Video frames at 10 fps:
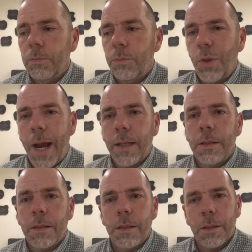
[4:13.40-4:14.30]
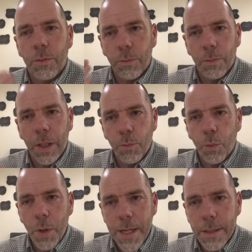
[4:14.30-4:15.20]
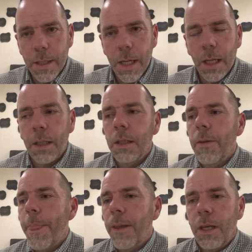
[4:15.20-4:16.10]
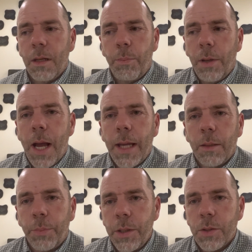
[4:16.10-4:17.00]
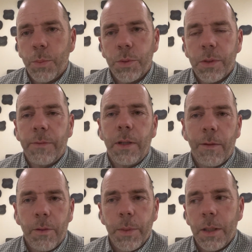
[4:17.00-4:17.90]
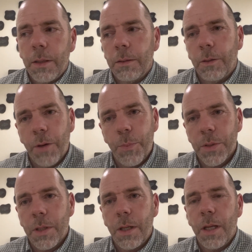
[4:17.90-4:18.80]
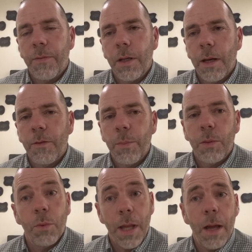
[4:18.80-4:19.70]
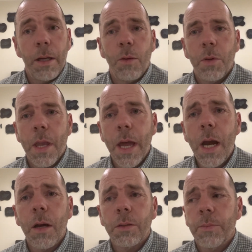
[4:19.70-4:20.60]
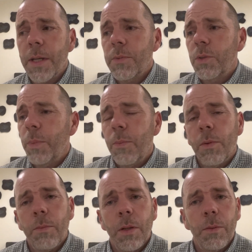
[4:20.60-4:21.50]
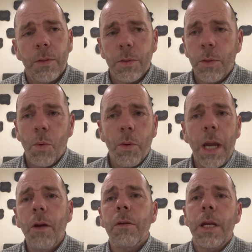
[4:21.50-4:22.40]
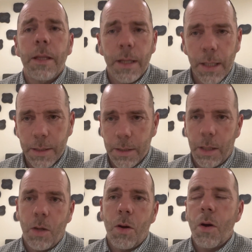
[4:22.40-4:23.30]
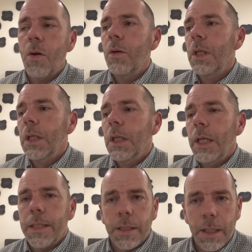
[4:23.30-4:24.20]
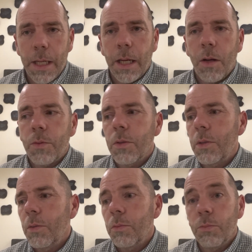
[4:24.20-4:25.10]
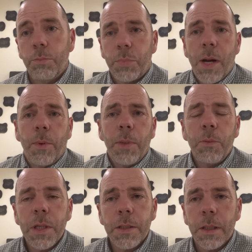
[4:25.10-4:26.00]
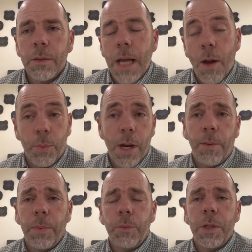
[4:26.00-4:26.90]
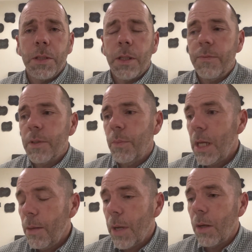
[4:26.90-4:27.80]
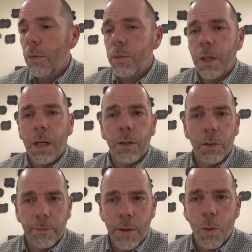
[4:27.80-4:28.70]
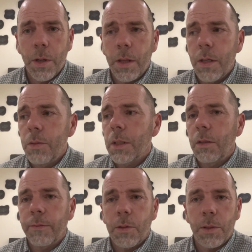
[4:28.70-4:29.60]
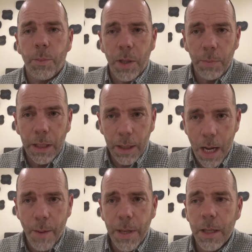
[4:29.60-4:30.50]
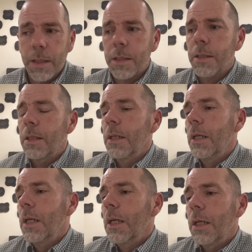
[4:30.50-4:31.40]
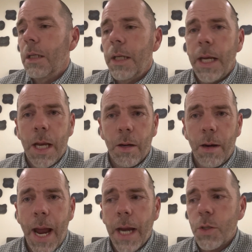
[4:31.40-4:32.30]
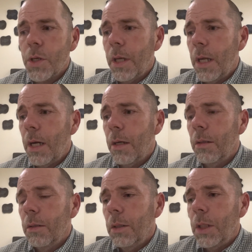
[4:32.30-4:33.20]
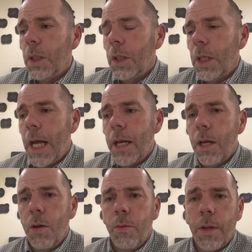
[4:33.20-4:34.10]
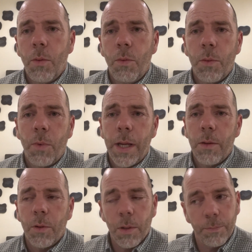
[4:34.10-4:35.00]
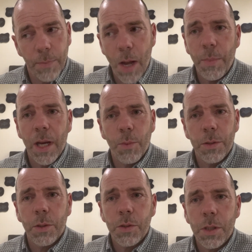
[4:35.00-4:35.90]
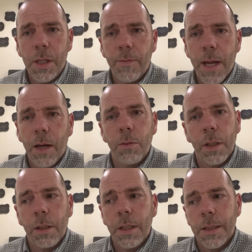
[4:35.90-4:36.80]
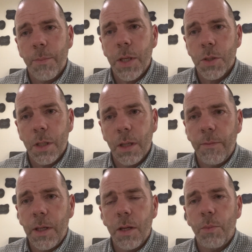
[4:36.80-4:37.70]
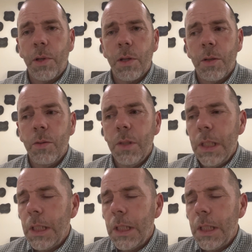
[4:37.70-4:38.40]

practices and reasoning in applying the principles of government, a representative government, without anyone there. Sometimes there's people, you won't hear anything at City Hall, at City Council. I'll probably receive some emails, and I look forward to those. I look forward to public comments and interaction there. I know that one way that I'll be able to achieve that quickly, as I mentioned in the video below,